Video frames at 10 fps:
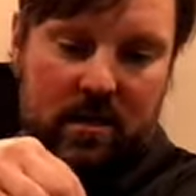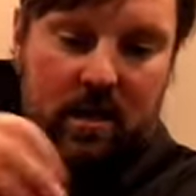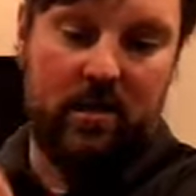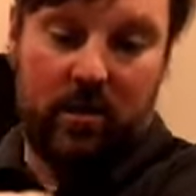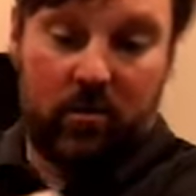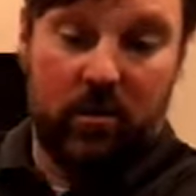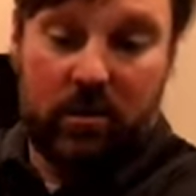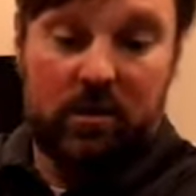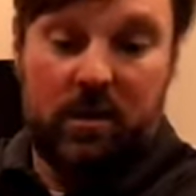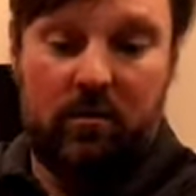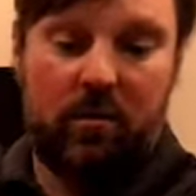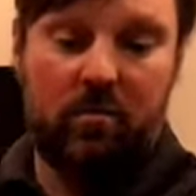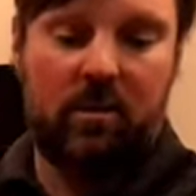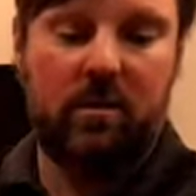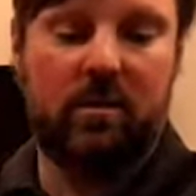and then quickly try to rub
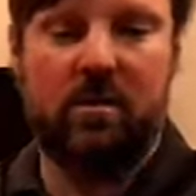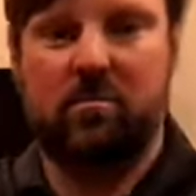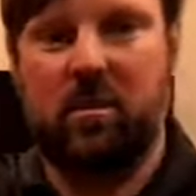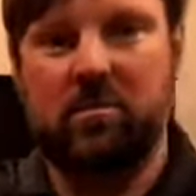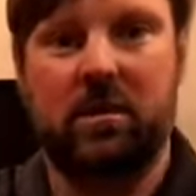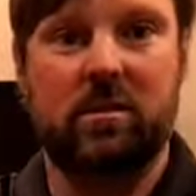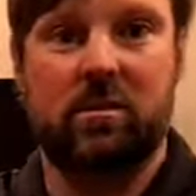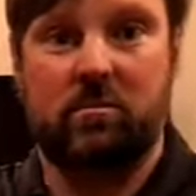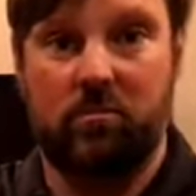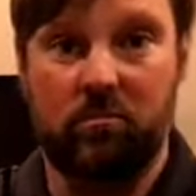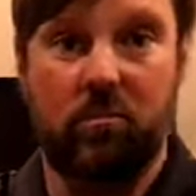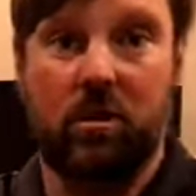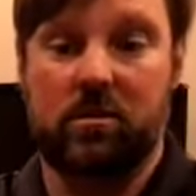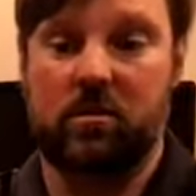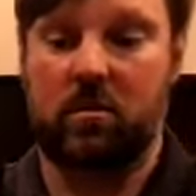it in, and sometimes that just
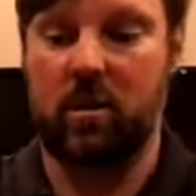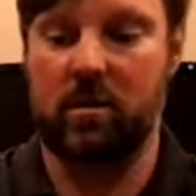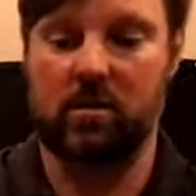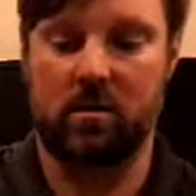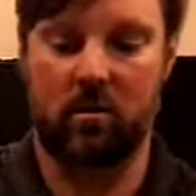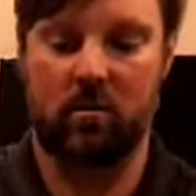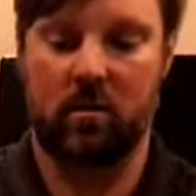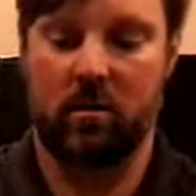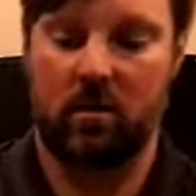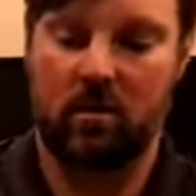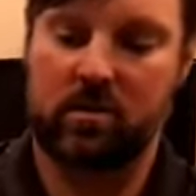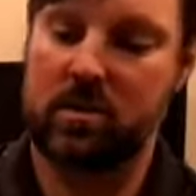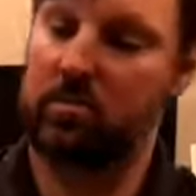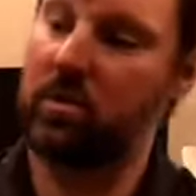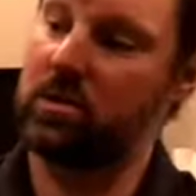runs away. So
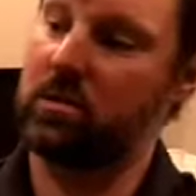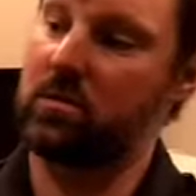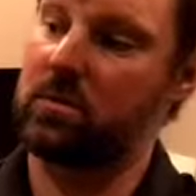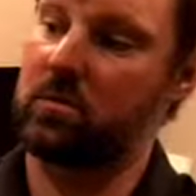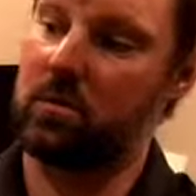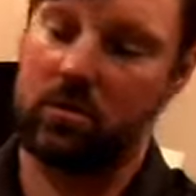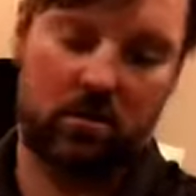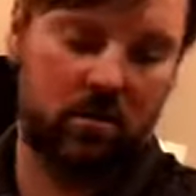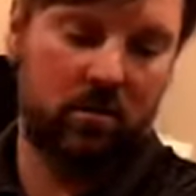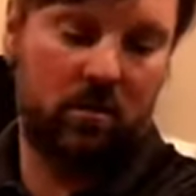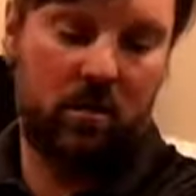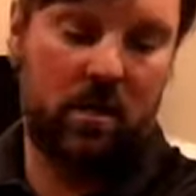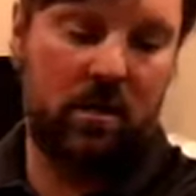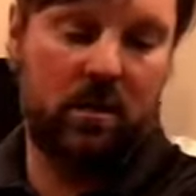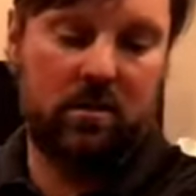just pinch it between your
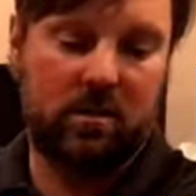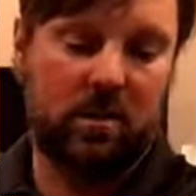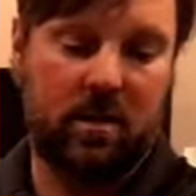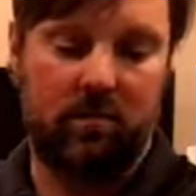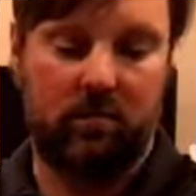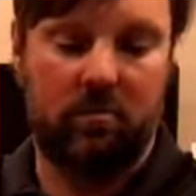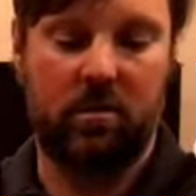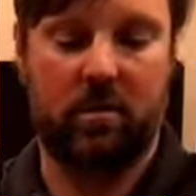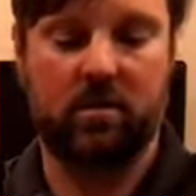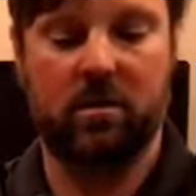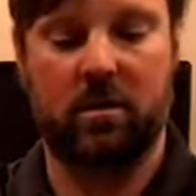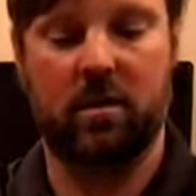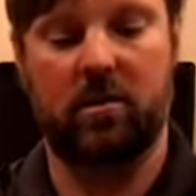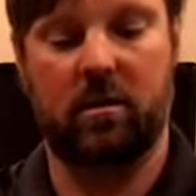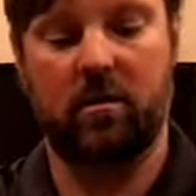hands and kind of rub it onto the
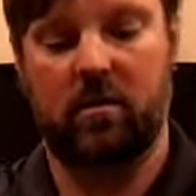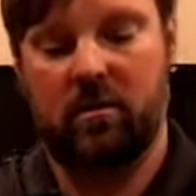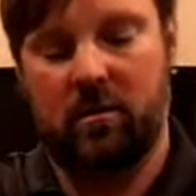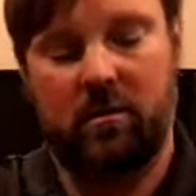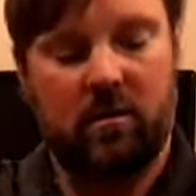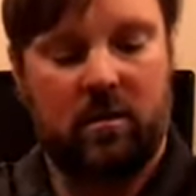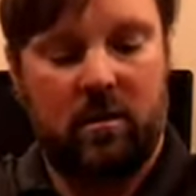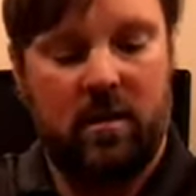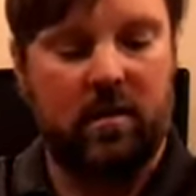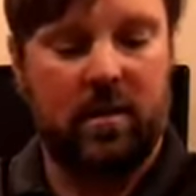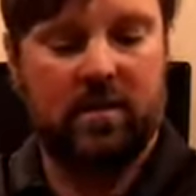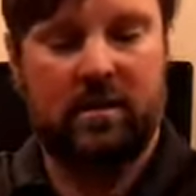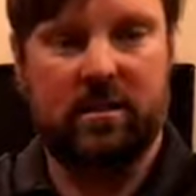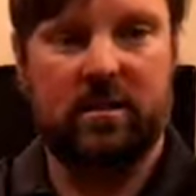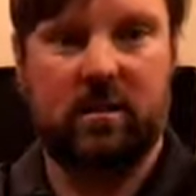area, and that's
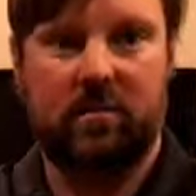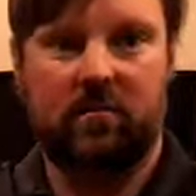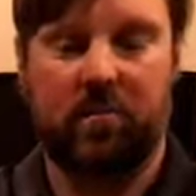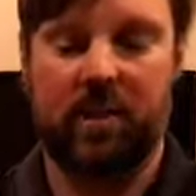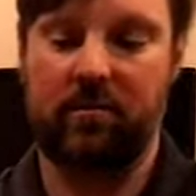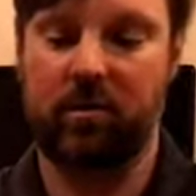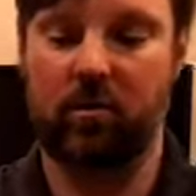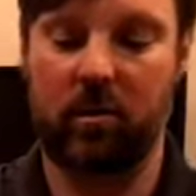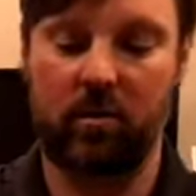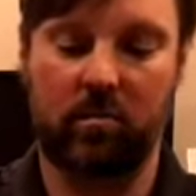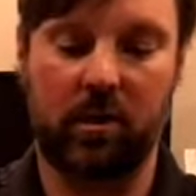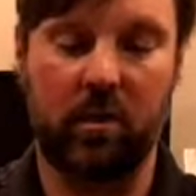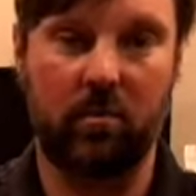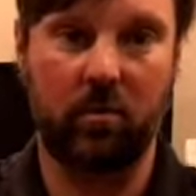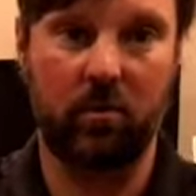easy. If you want to apply
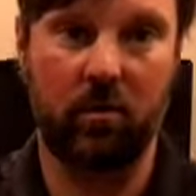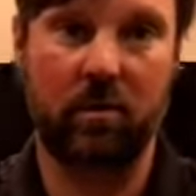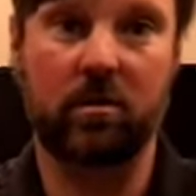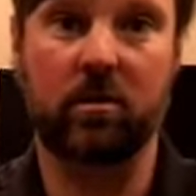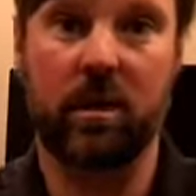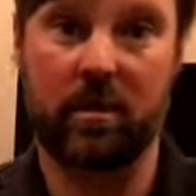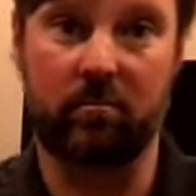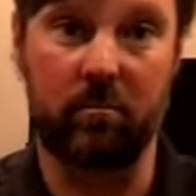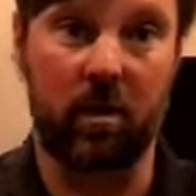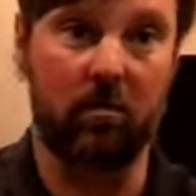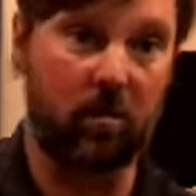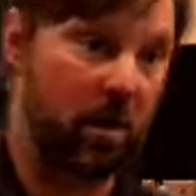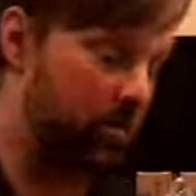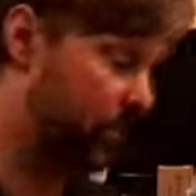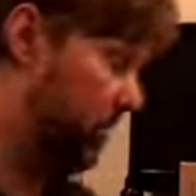more, you can add a
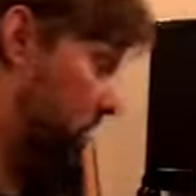couple more